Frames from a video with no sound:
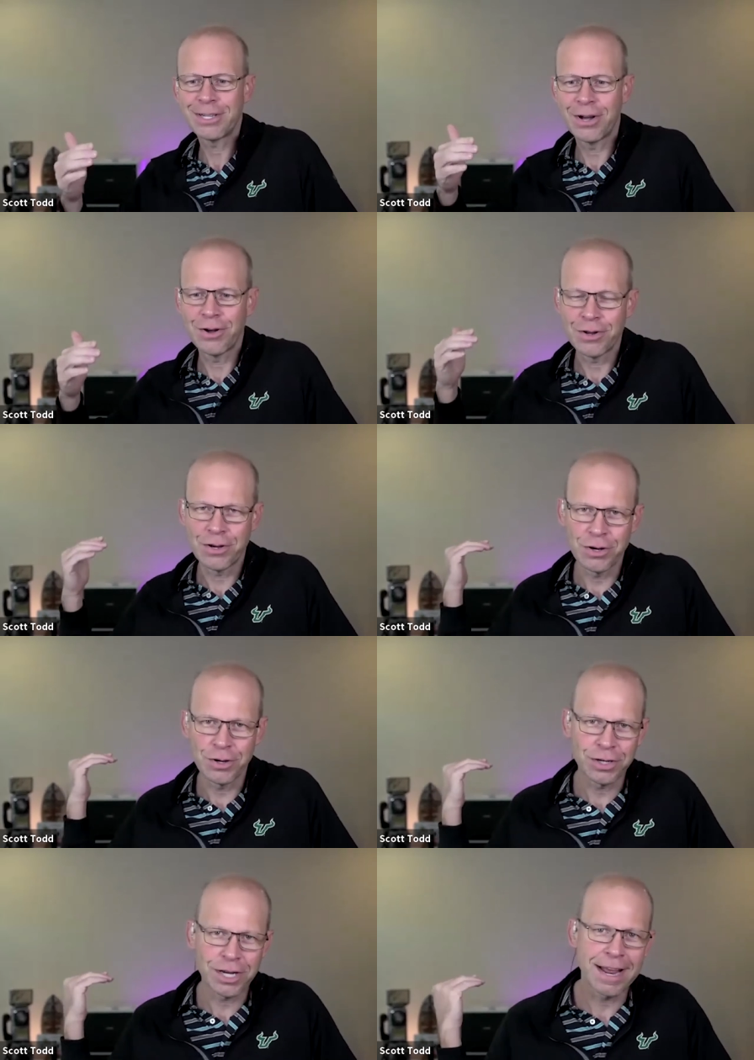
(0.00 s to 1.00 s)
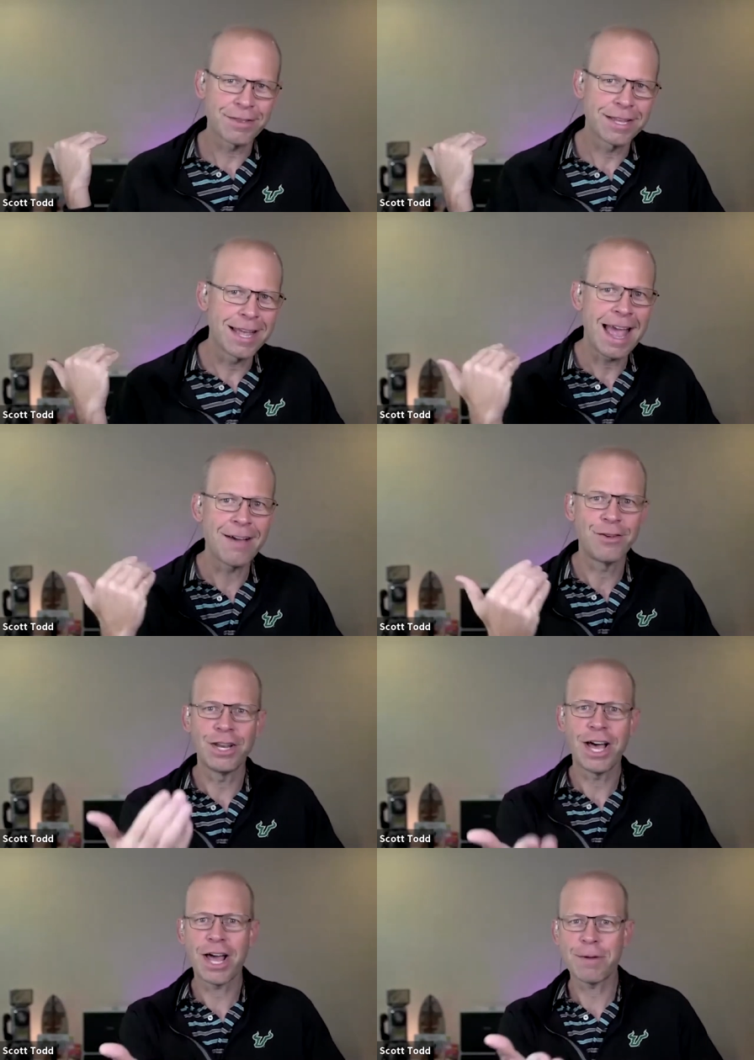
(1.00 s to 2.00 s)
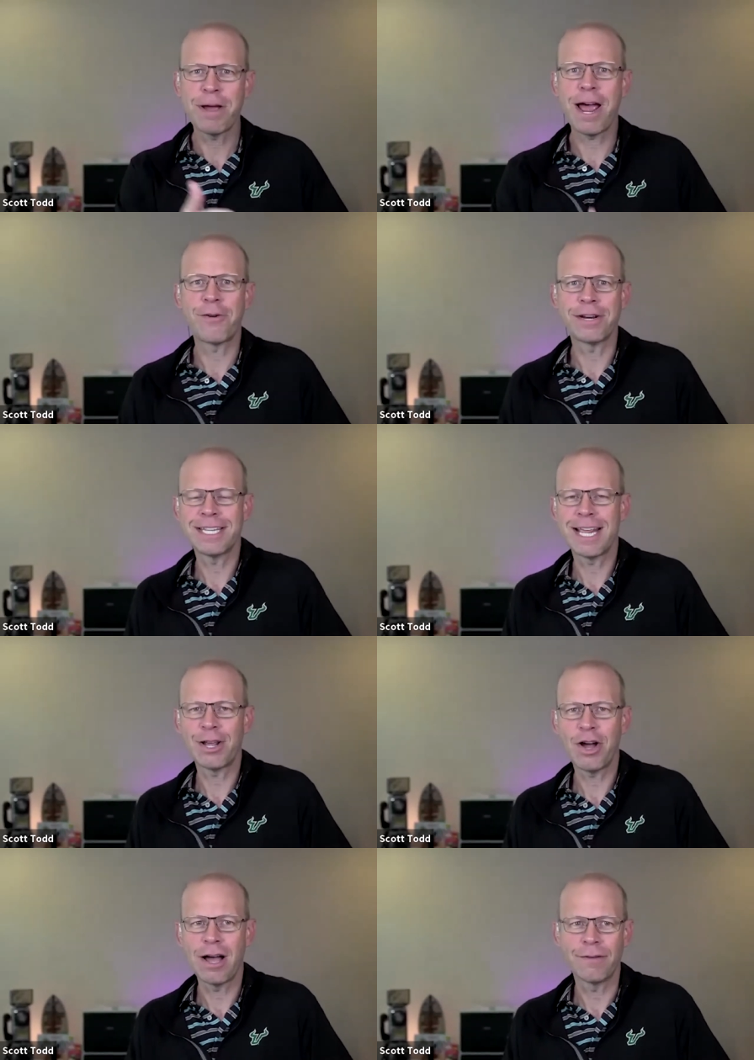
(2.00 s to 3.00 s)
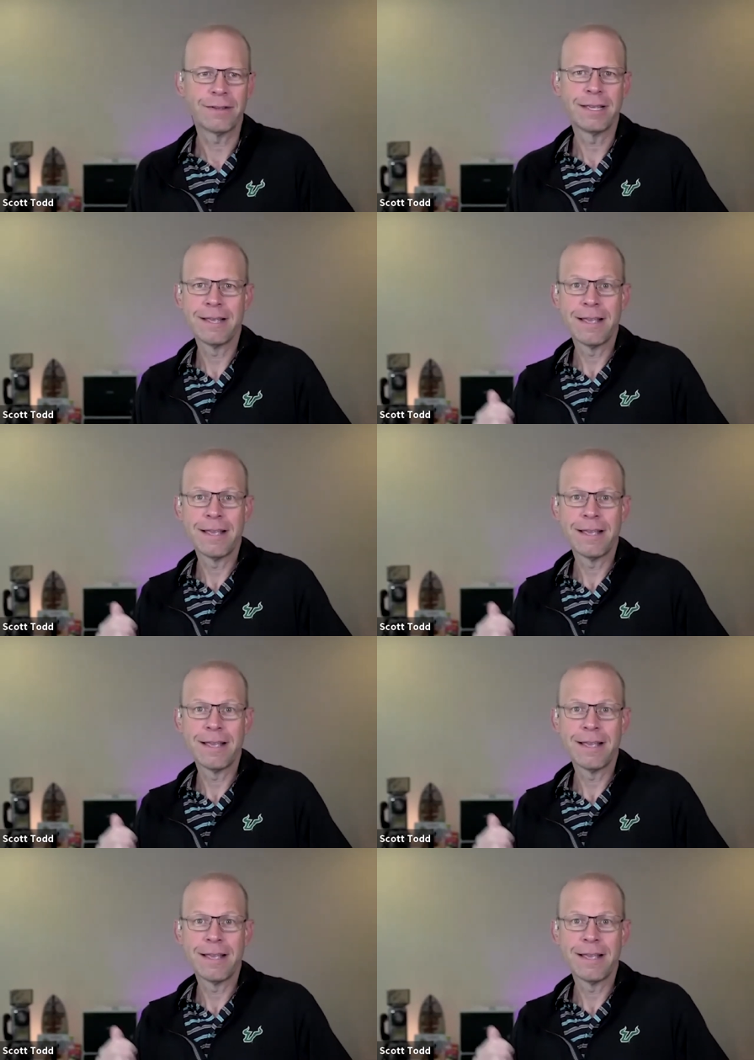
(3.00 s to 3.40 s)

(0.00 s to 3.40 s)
So you're gonna have to have a lot of power to take off.